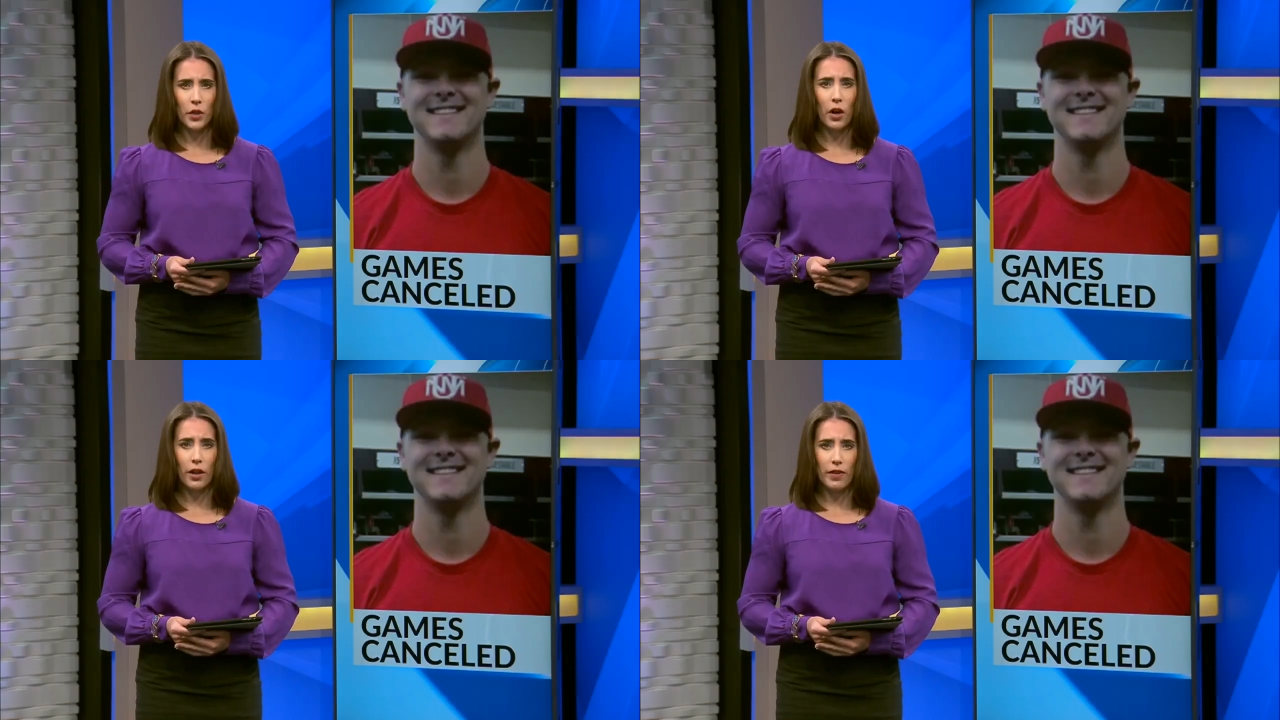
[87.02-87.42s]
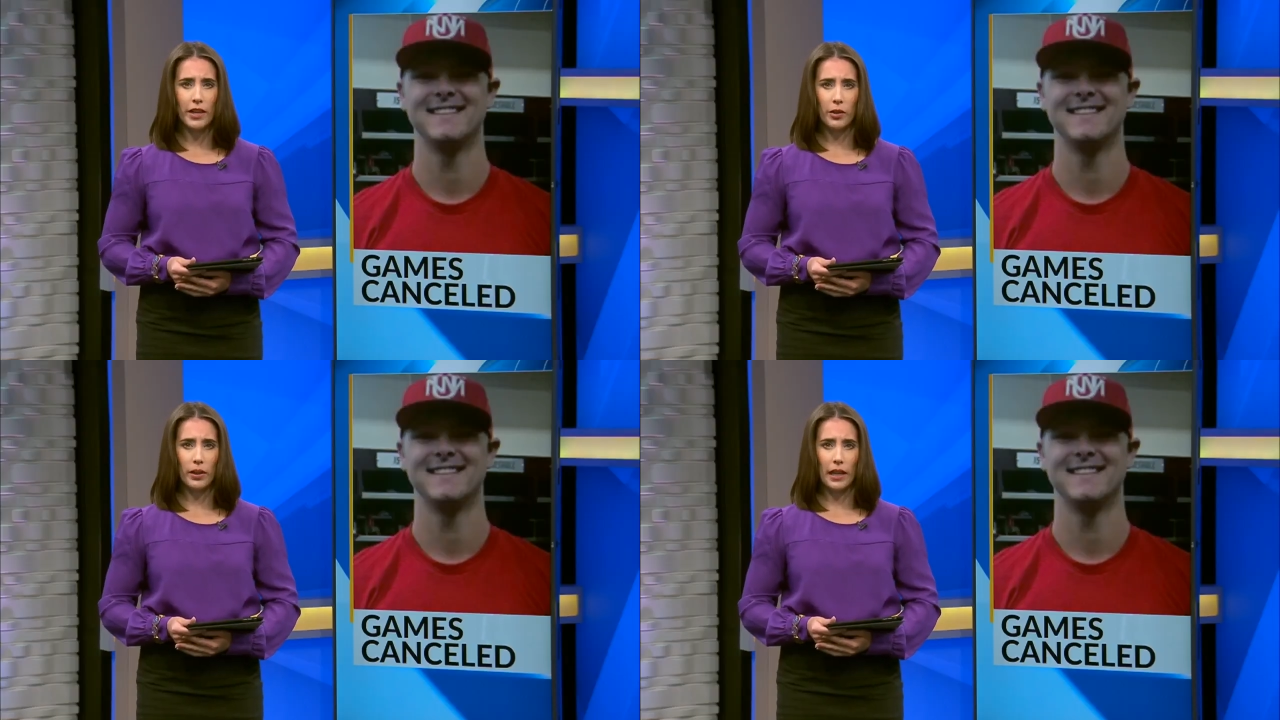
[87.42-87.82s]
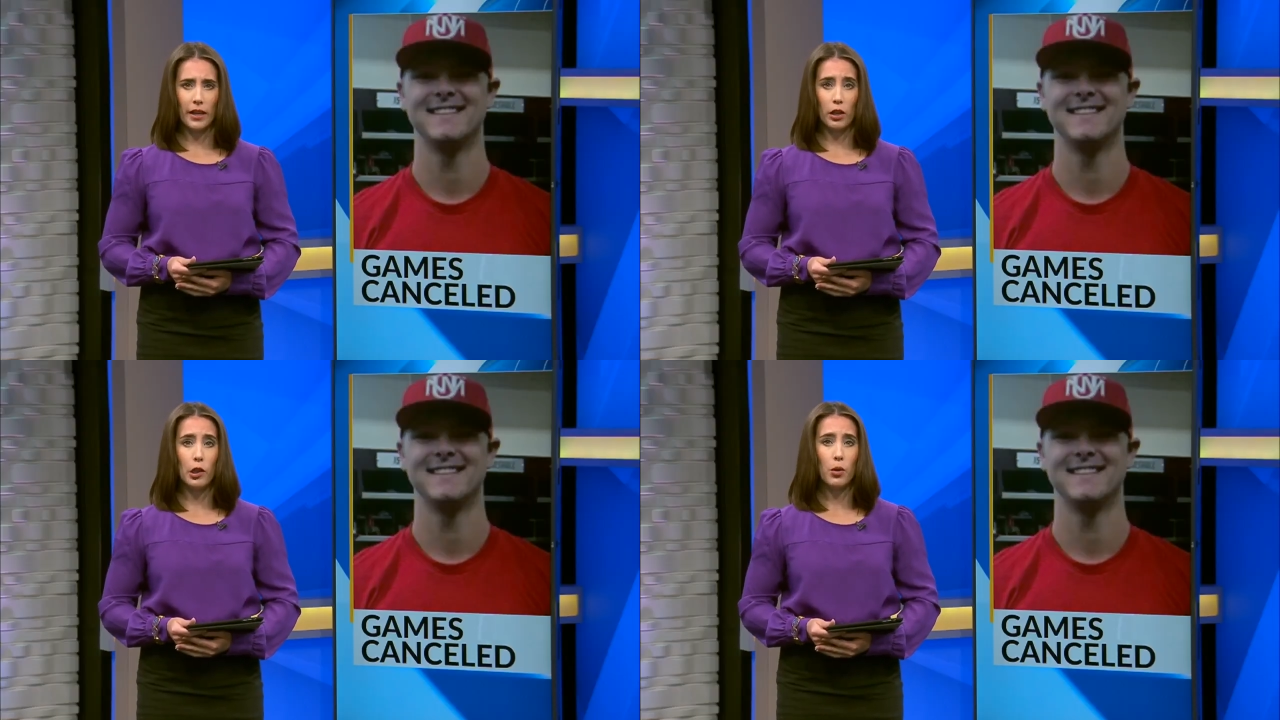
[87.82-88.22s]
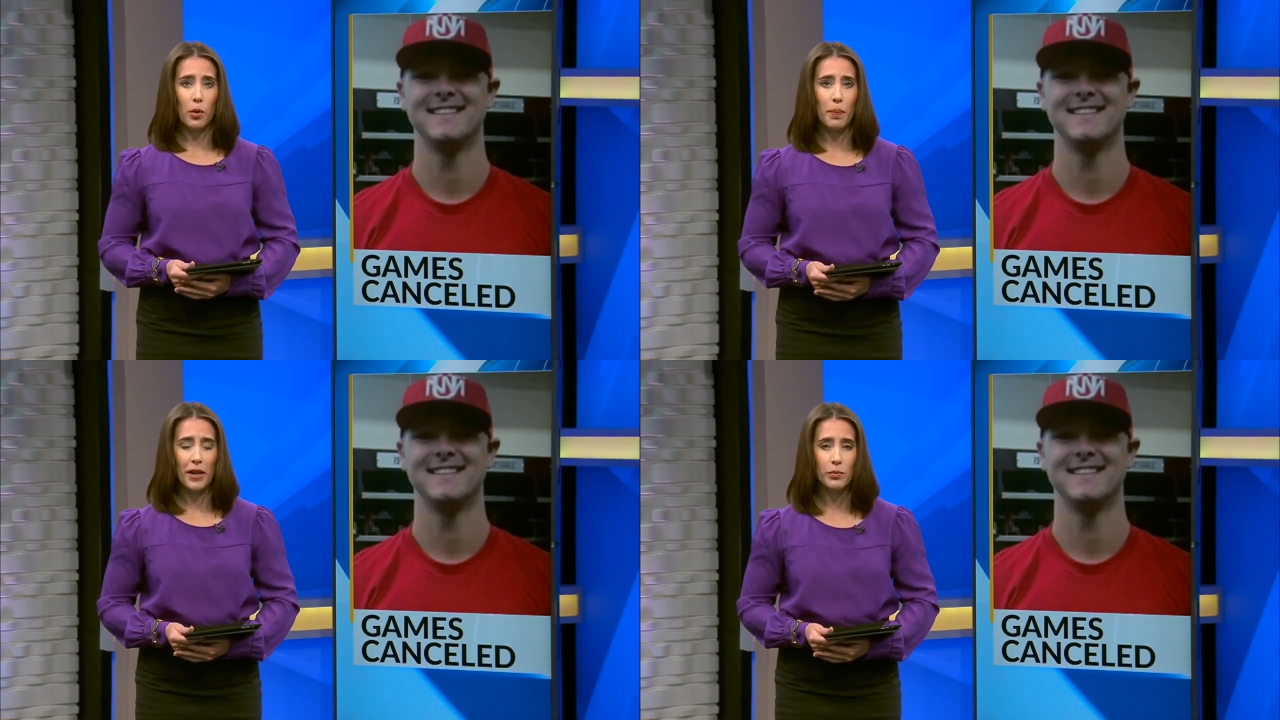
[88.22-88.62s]
Speaker 1: All right, thank you, Elena.
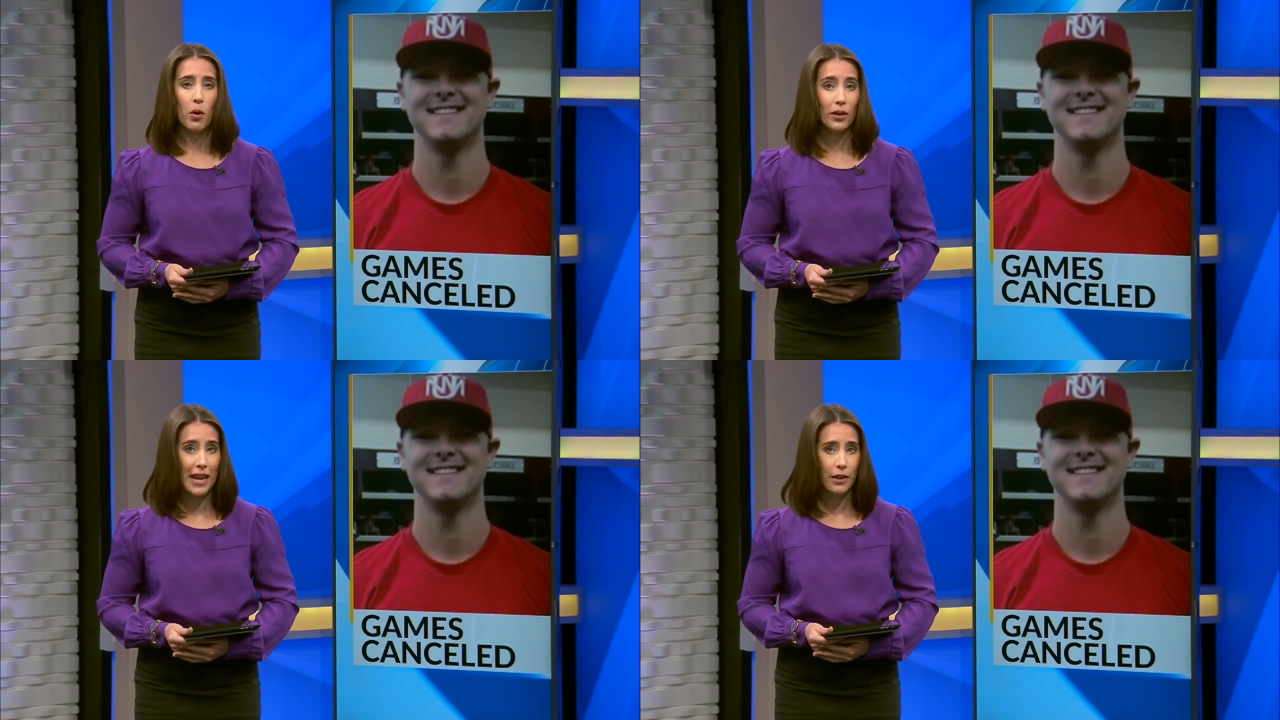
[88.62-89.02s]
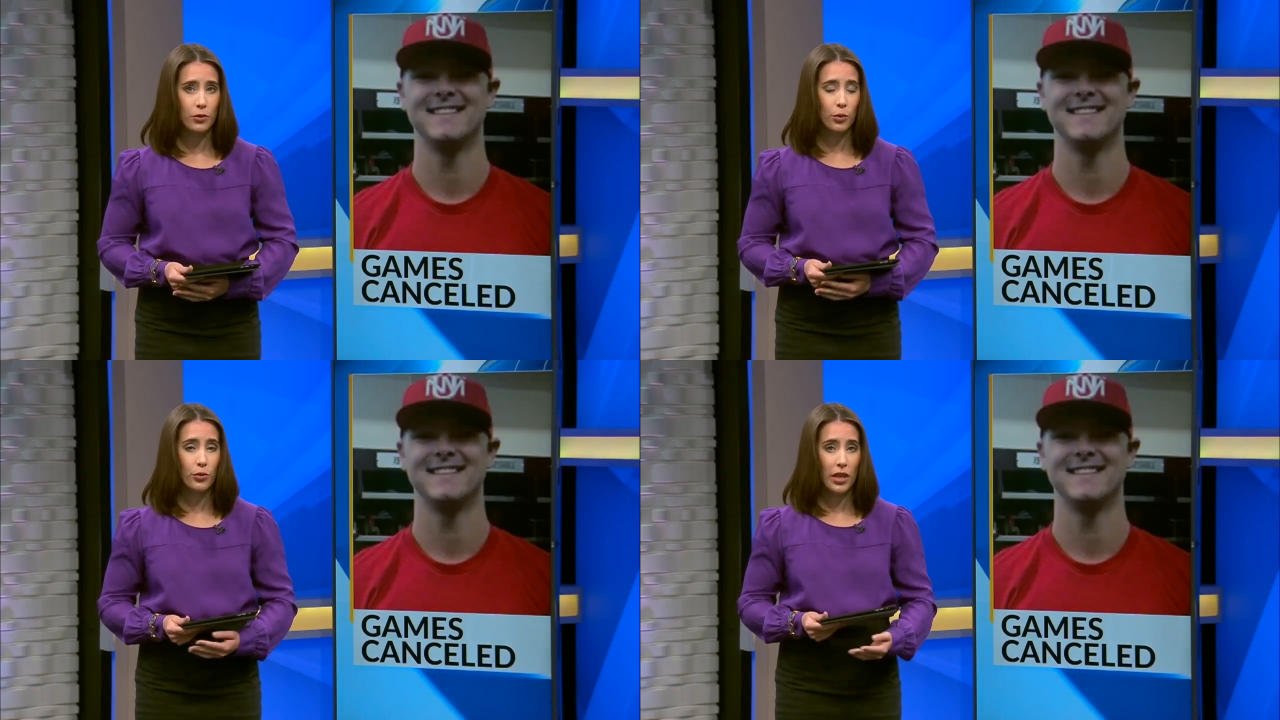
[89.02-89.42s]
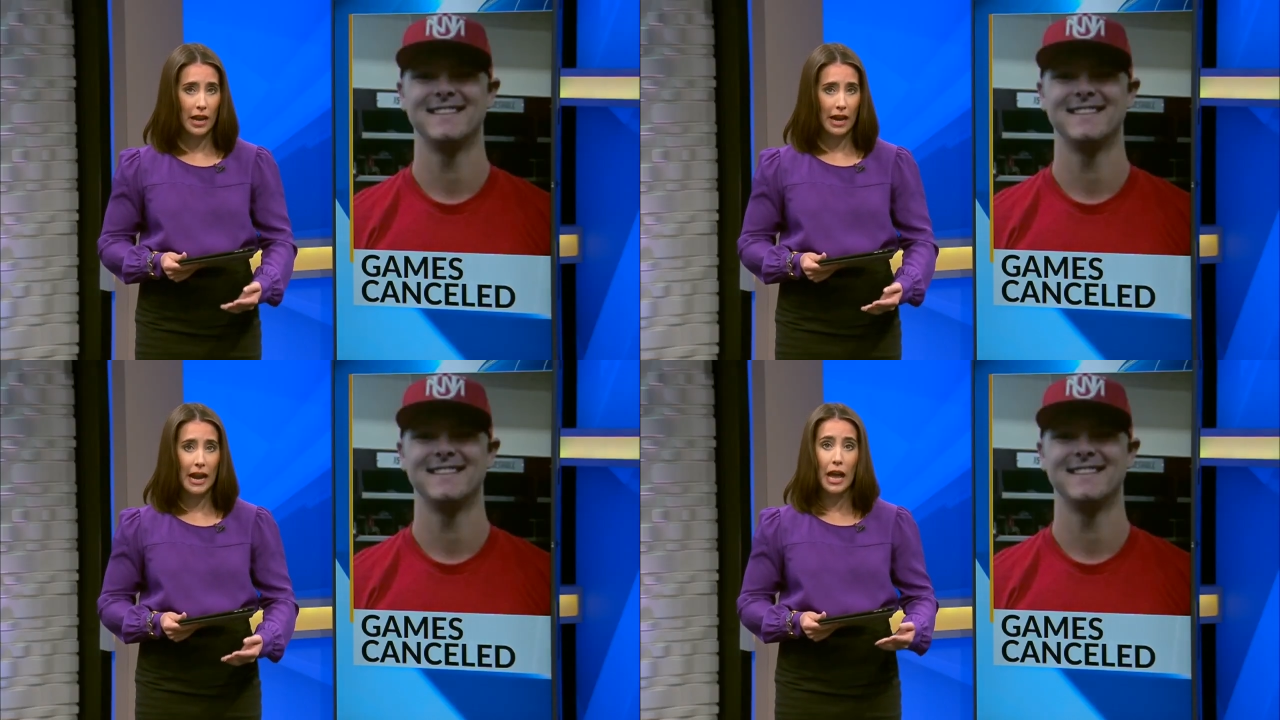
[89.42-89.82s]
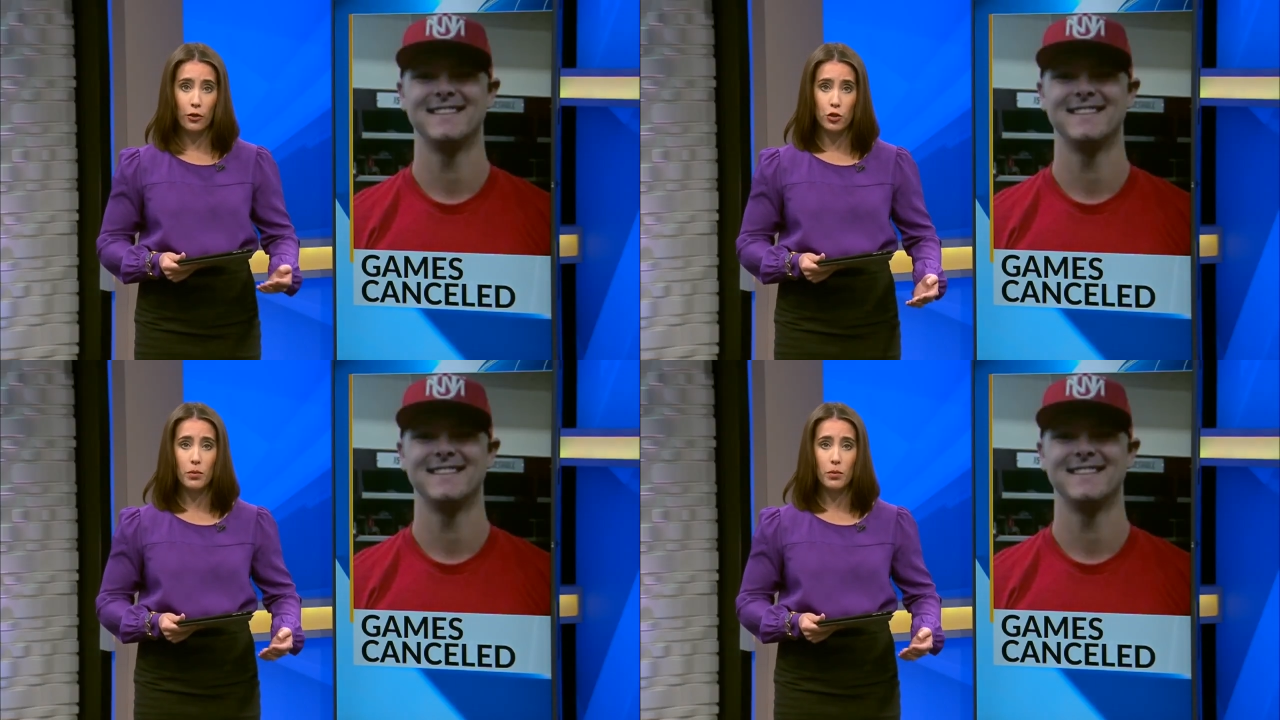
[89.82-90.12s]
Lobo baseball canceled today and